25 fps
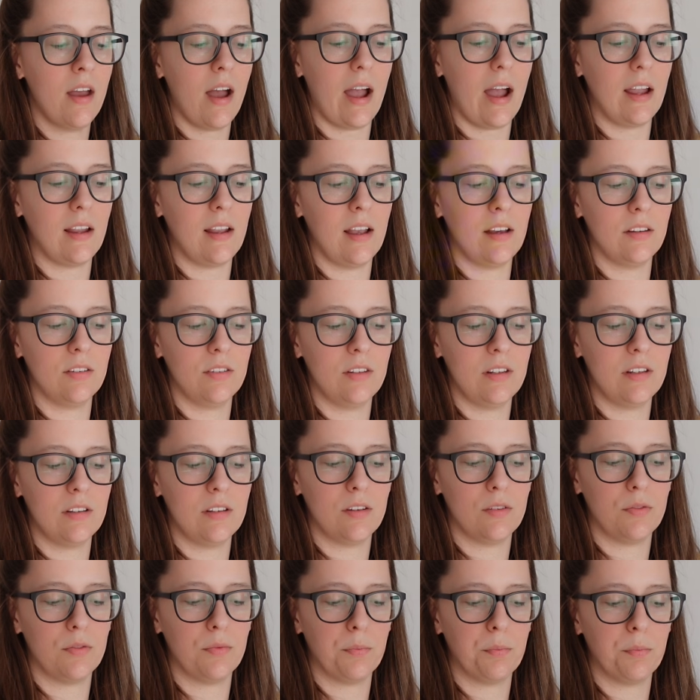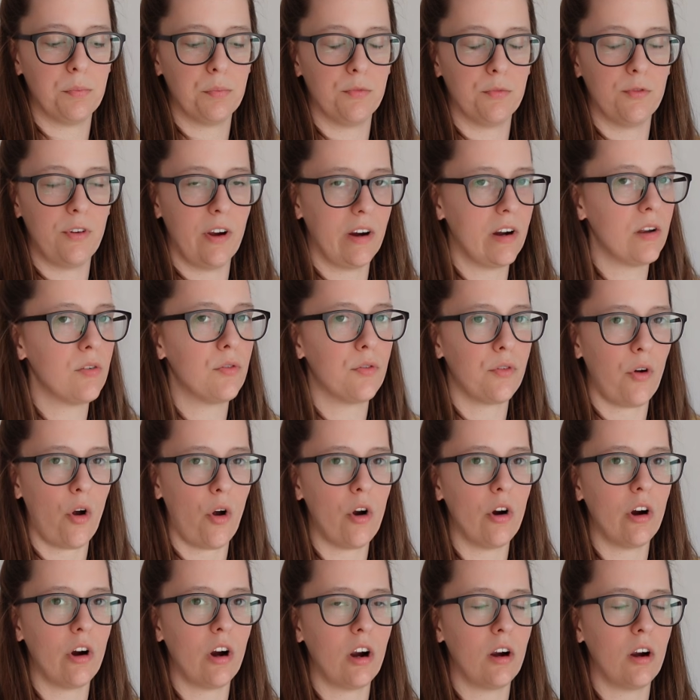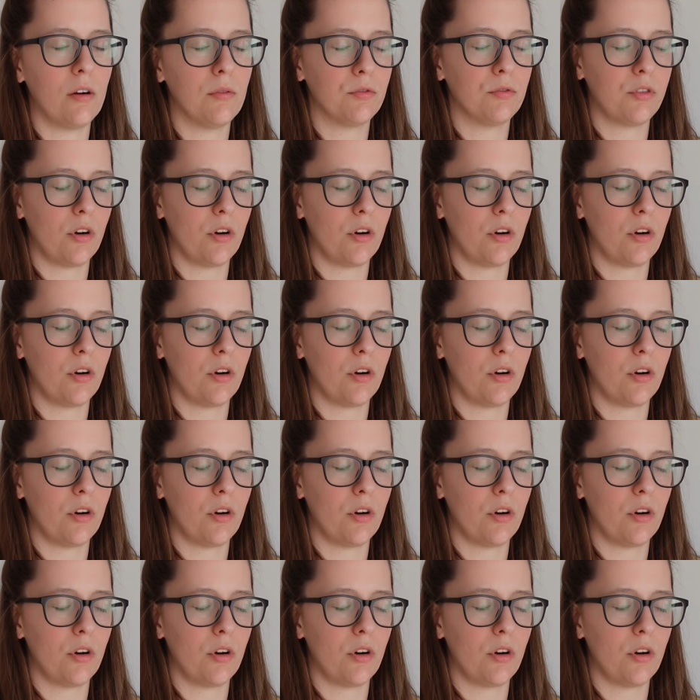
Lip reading: I guess it's very far